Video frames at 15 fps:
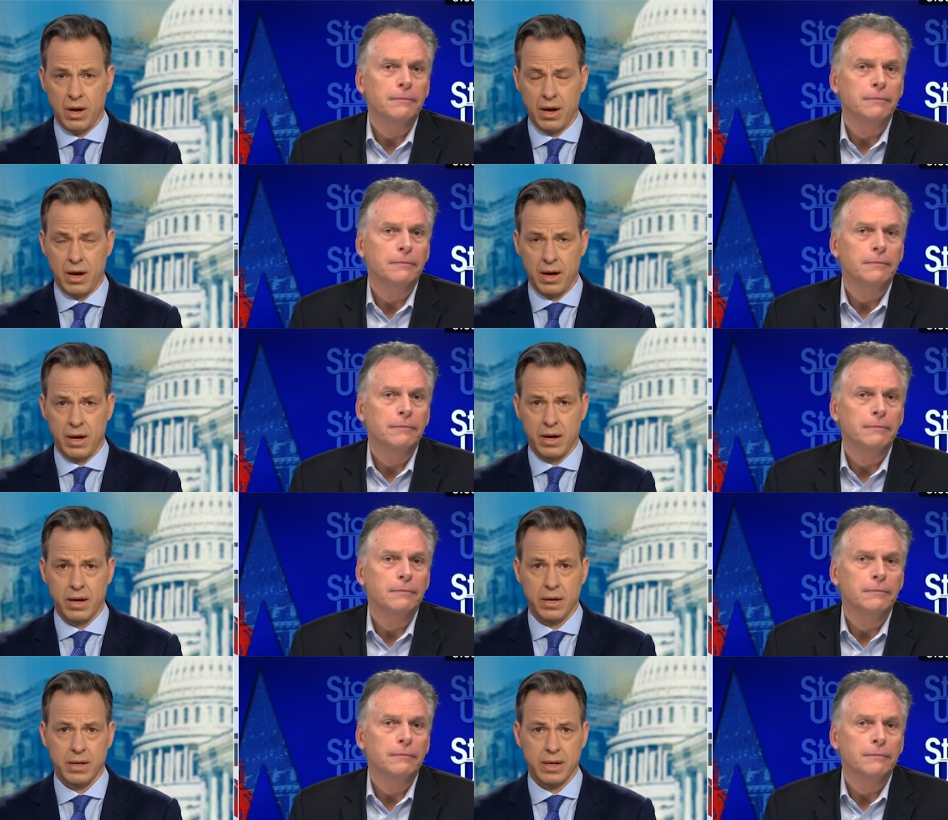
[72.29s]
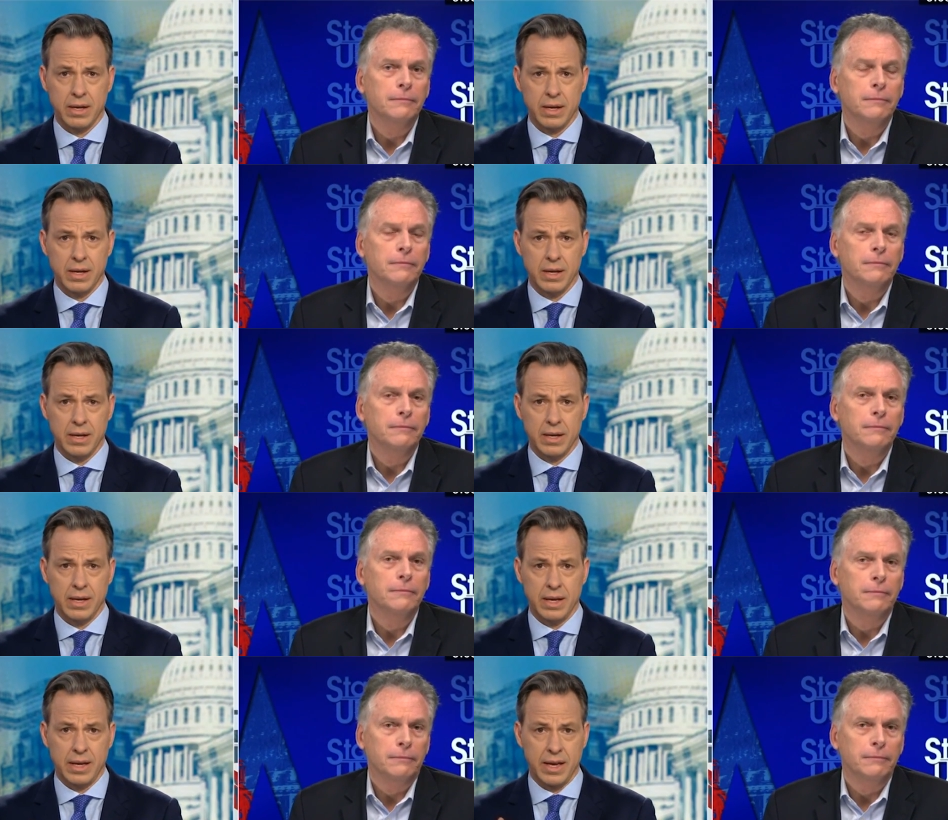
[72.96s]
Speaker 1: Uh,
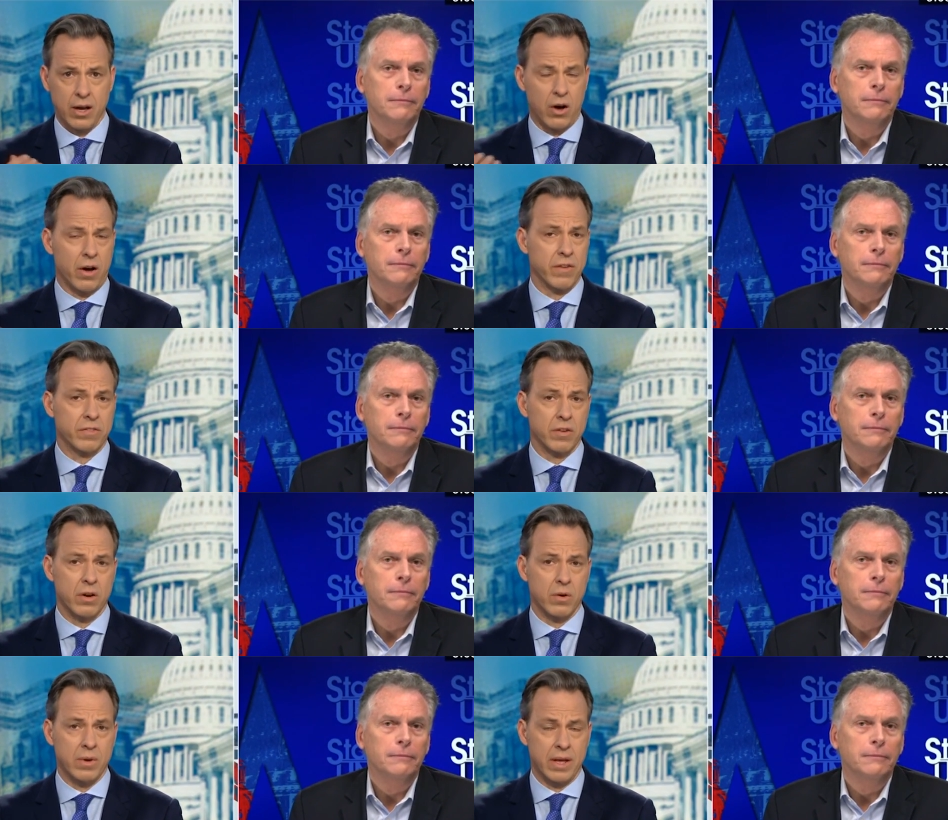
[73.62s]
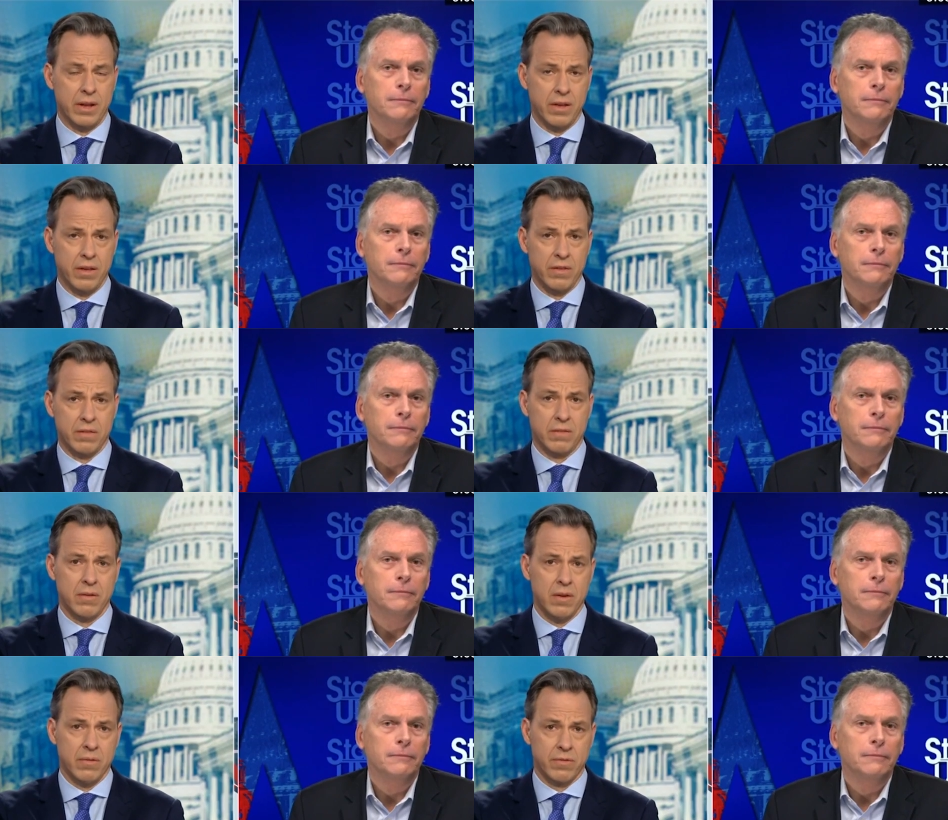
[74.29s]
he also, in
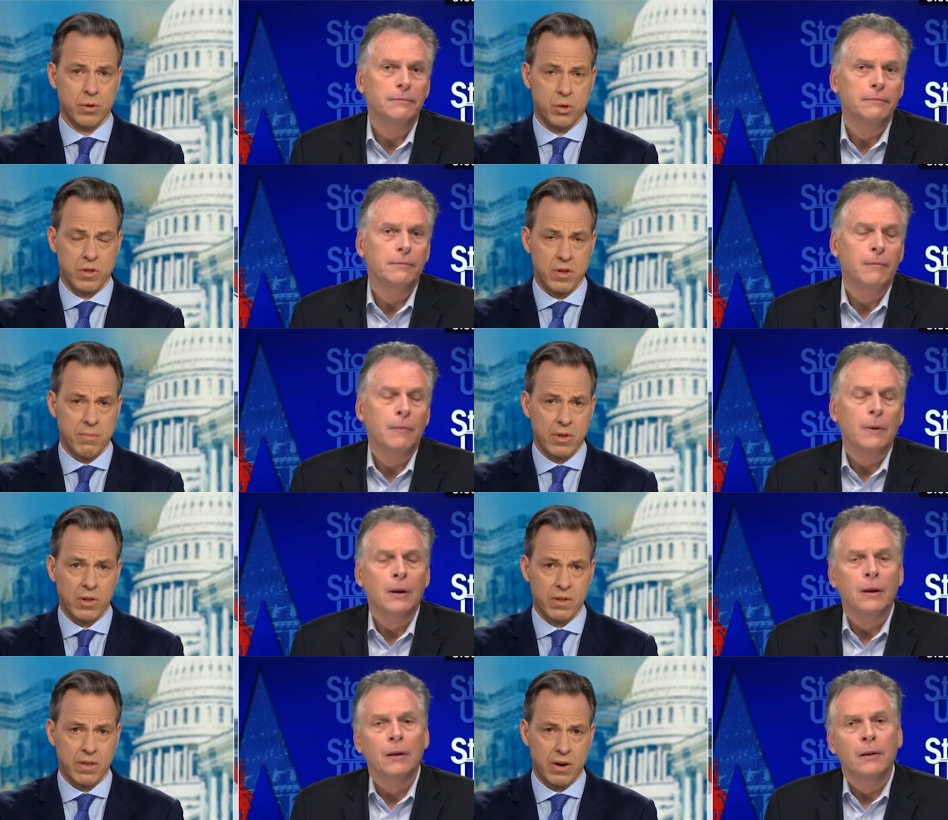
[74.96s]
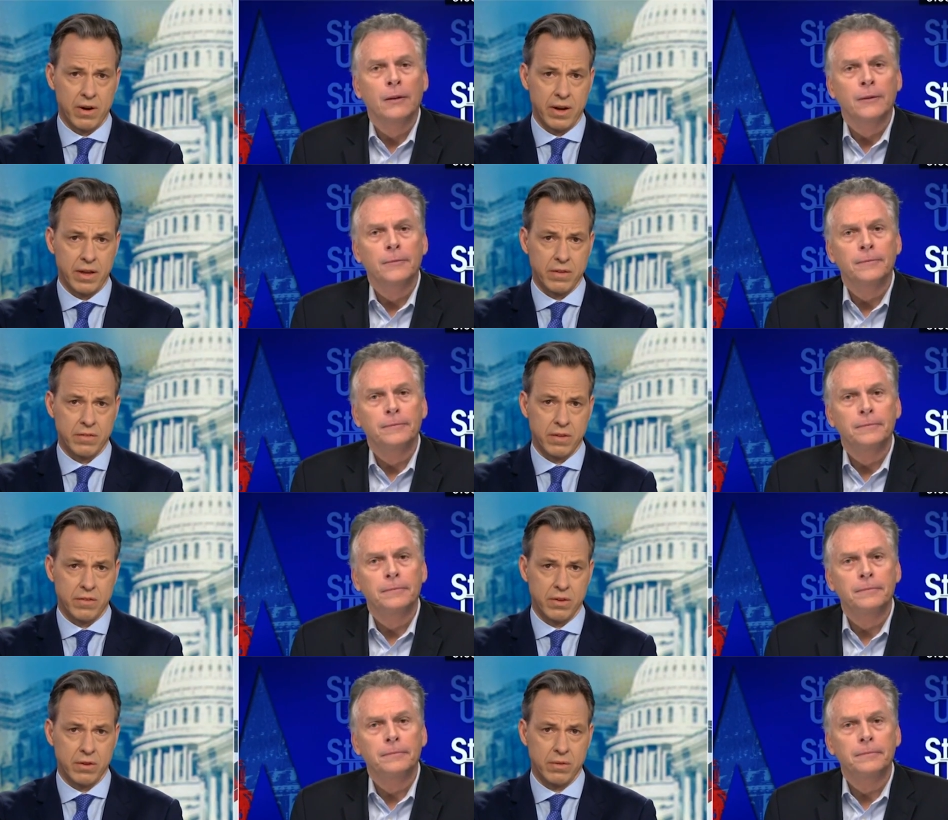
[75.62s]
his Virginia Military
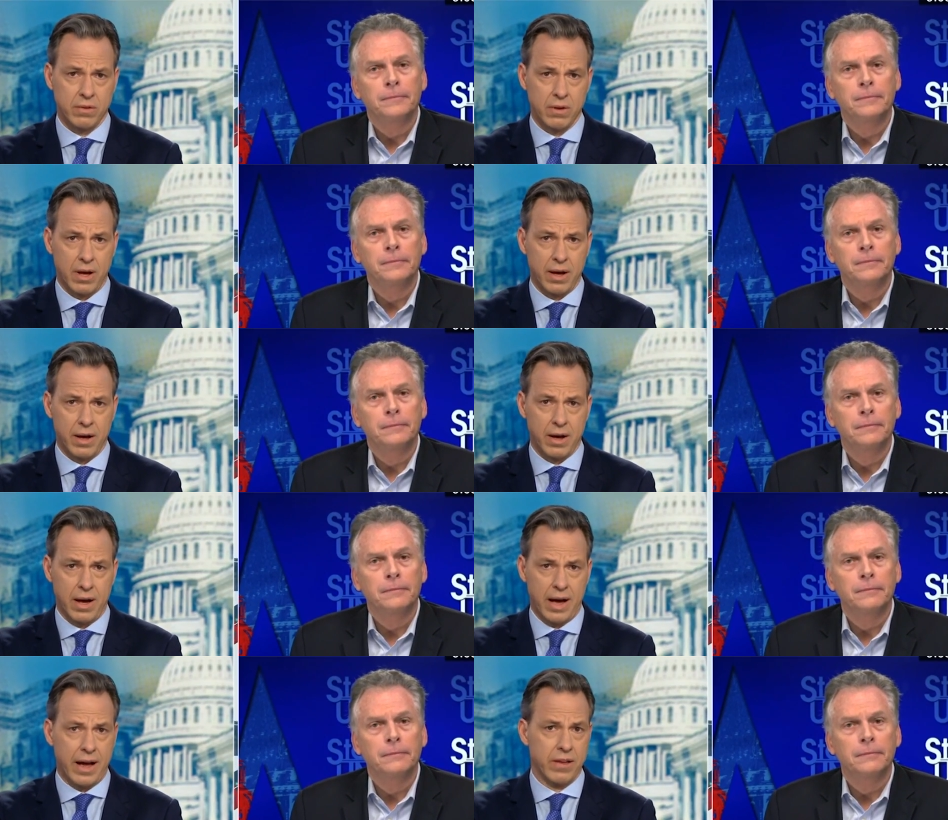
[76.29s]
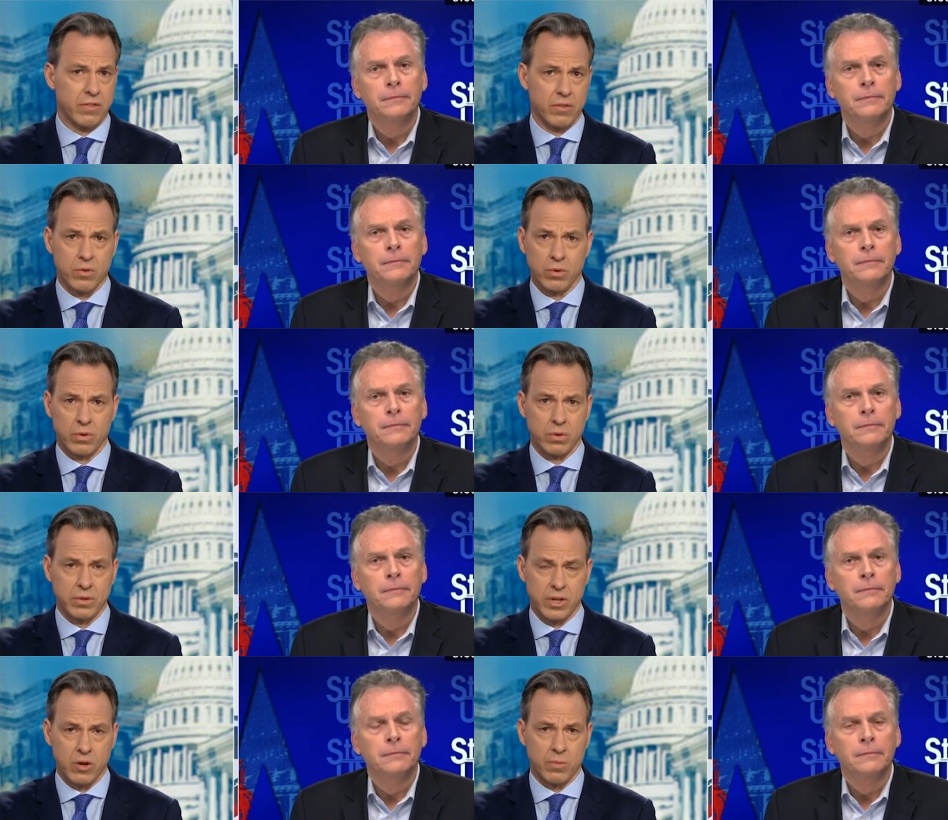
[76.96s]
Institute uh, high
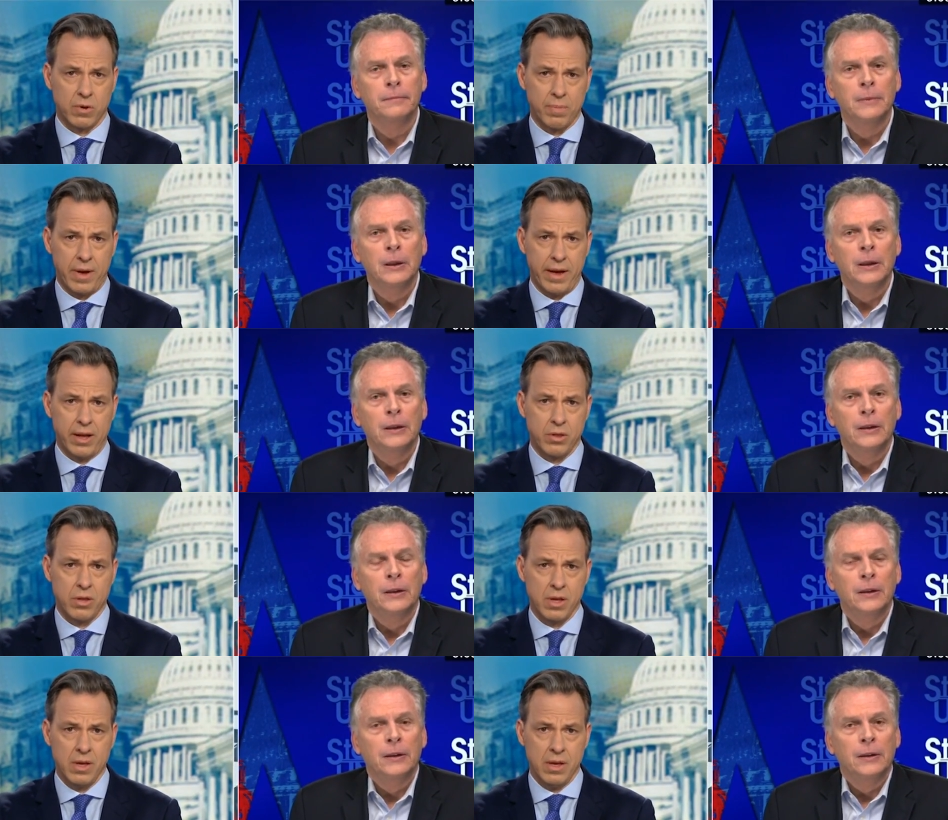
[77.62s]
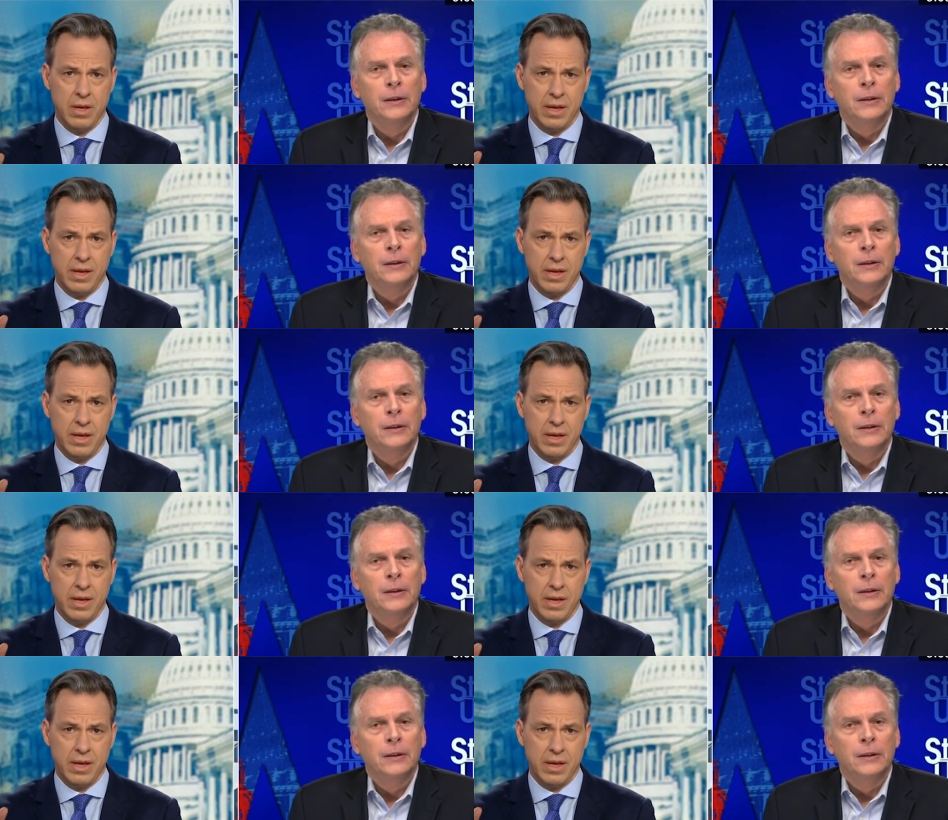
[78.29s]
school yearbook page,